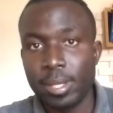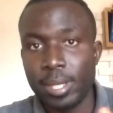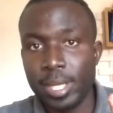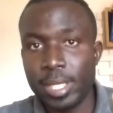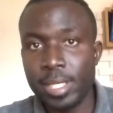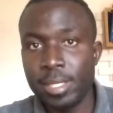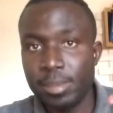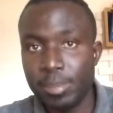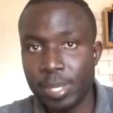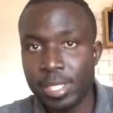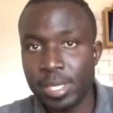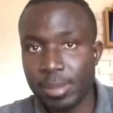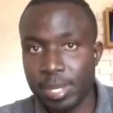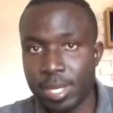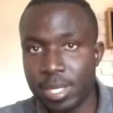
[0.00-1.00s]
in
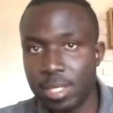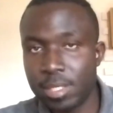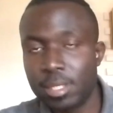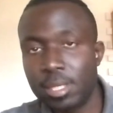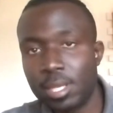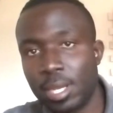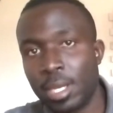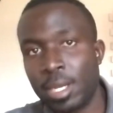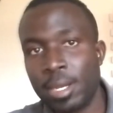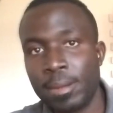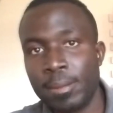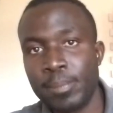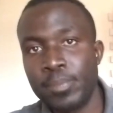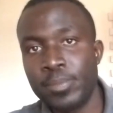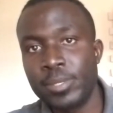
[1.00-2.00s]
Benjamin's
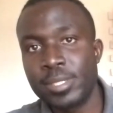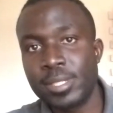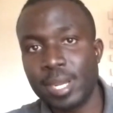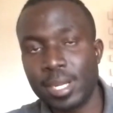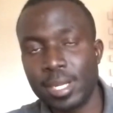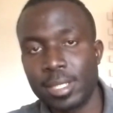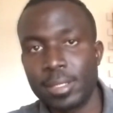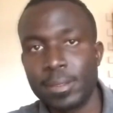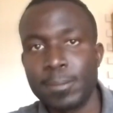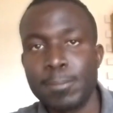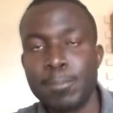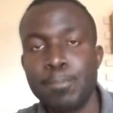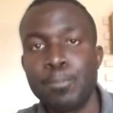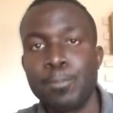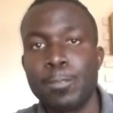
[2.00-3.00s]
sack.
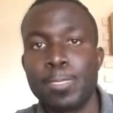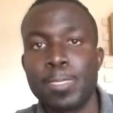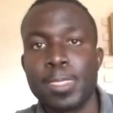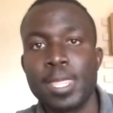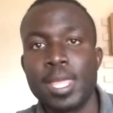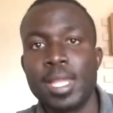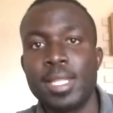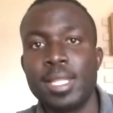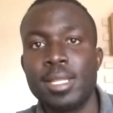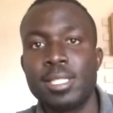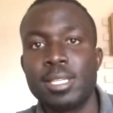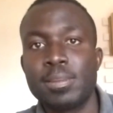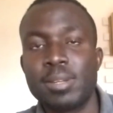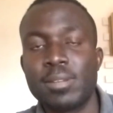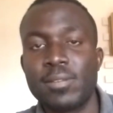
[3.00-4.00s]
And then
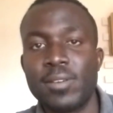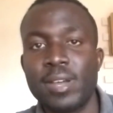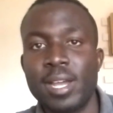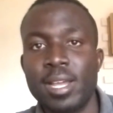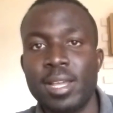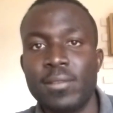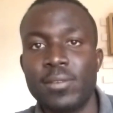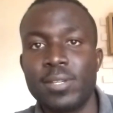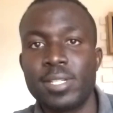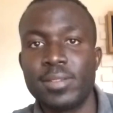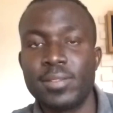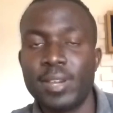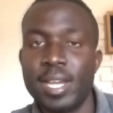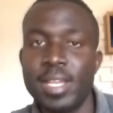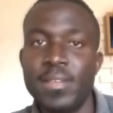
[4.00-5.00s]
chapter
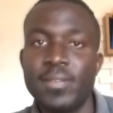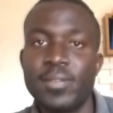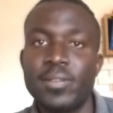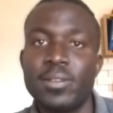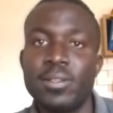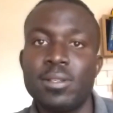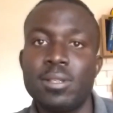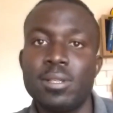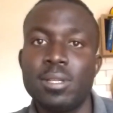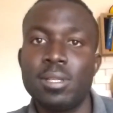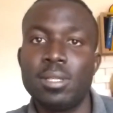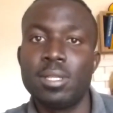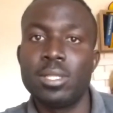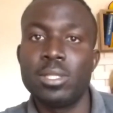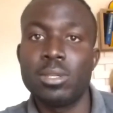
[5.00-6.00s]
45,
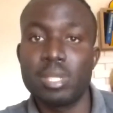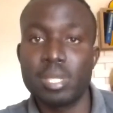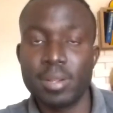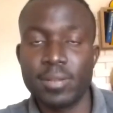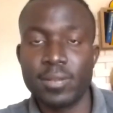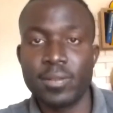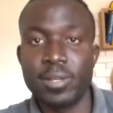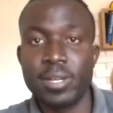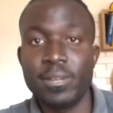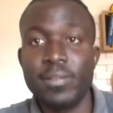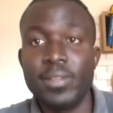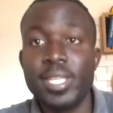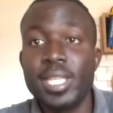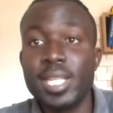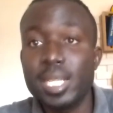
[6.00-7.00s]
Joseph
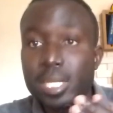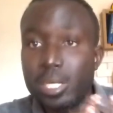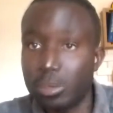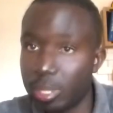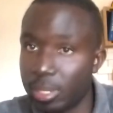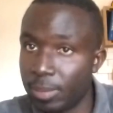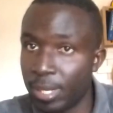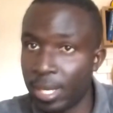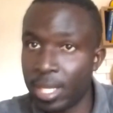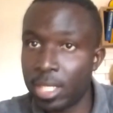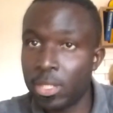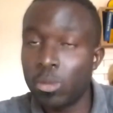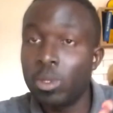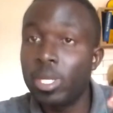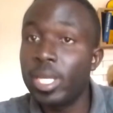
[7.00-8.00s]
reveals to his
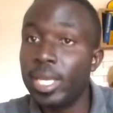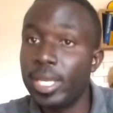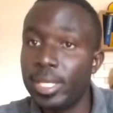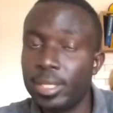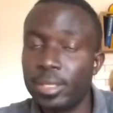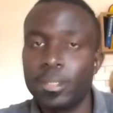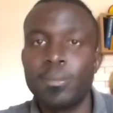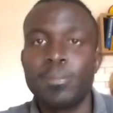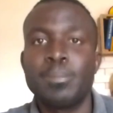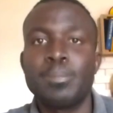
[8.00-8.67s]
brothers who he is.